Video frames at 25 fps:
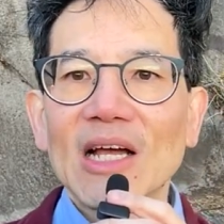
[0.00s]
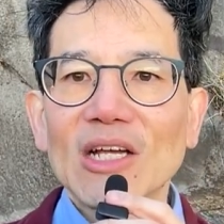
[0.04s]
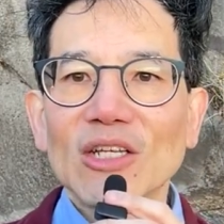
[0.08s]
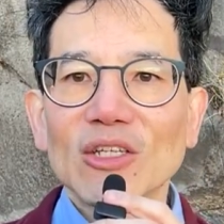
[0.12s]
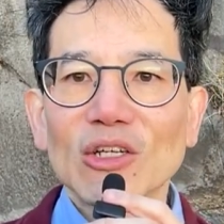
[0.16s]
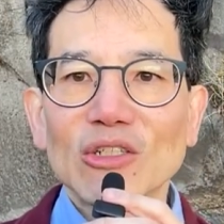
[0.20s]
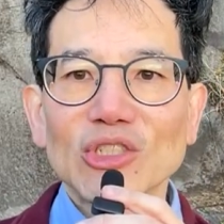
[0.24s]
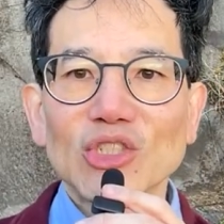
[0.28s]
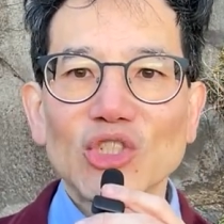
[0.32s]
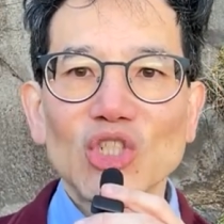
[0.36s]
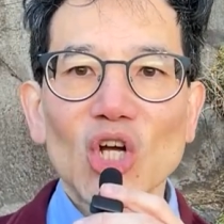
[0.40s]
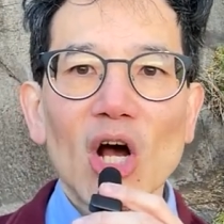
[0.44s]

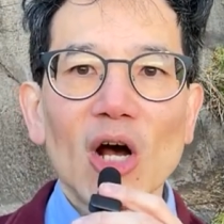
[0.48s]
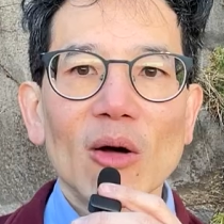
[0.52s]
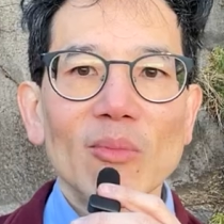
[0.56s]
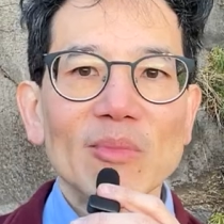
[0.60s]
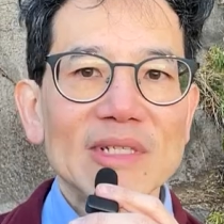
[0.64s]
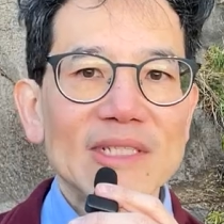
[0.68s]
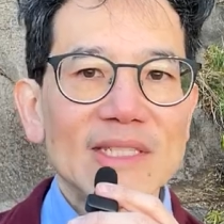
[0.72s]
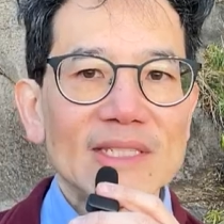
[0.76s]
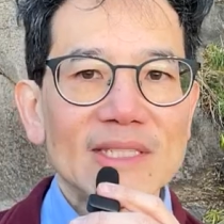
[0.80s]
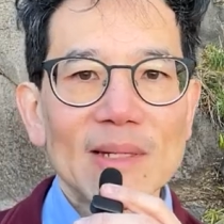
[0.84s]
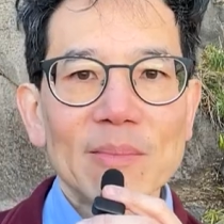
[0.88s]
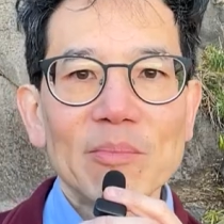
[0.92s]
Your job
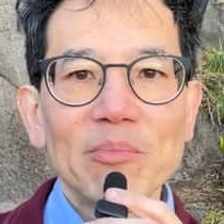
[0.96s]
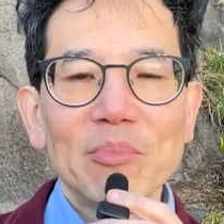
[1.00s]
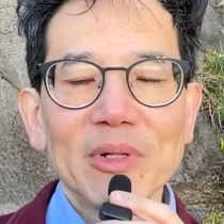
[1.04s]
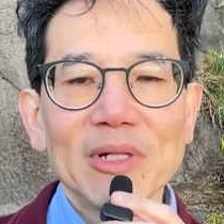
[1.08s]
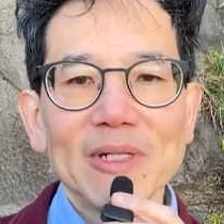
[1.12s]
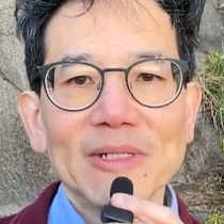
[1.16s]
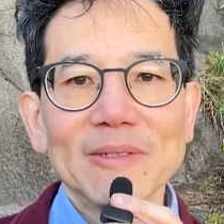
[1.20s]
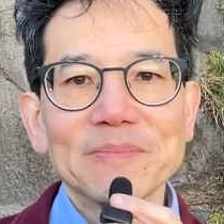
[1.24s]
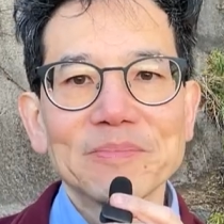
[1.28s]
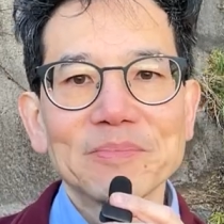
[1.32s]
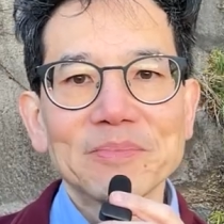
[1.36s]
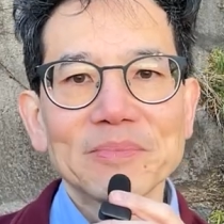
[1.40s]
is
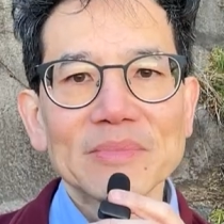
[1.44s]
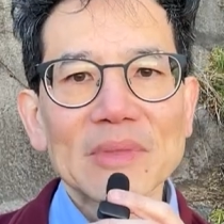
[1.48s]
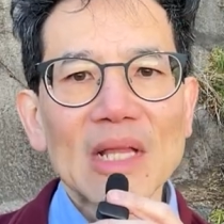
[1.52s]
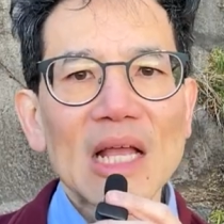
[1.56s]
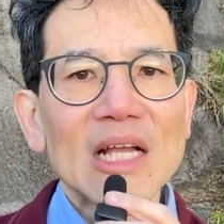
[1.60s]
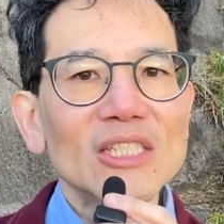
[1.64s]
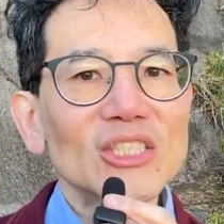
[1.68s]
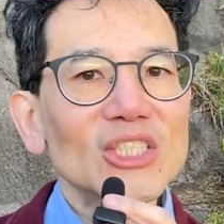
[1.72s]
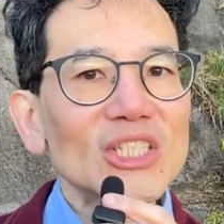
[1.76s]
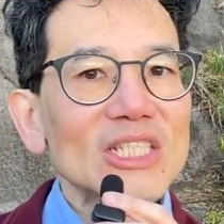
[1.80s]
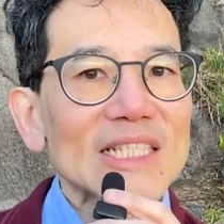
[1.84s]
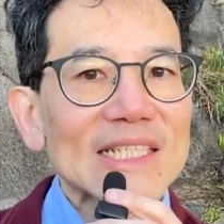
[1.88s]
simple.
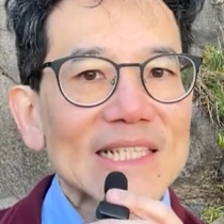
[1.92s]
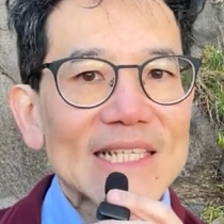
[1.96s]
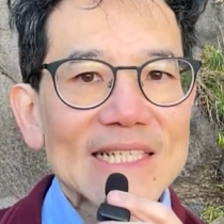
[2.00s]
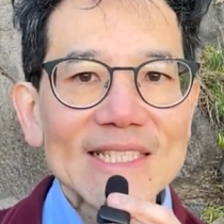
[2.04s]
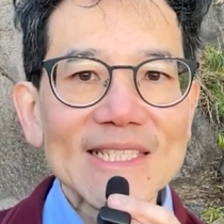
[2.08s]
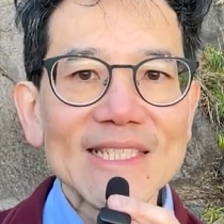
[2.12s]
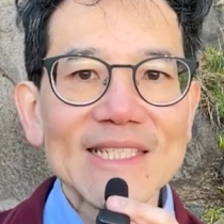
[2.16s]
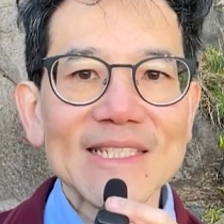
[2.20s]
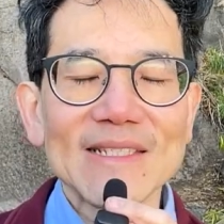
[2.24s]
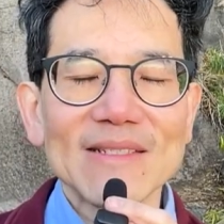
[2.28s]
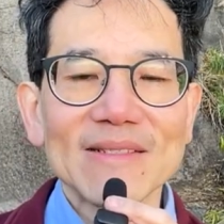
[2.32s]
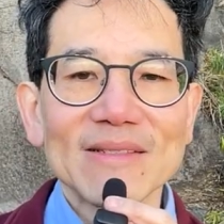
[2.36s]
Just
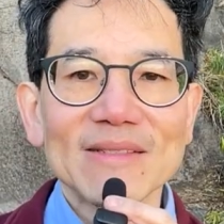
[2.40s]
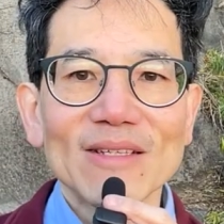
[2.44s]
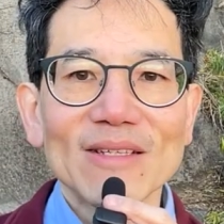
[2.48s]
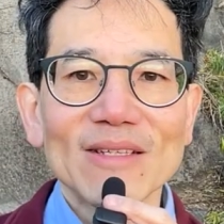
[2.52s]
listen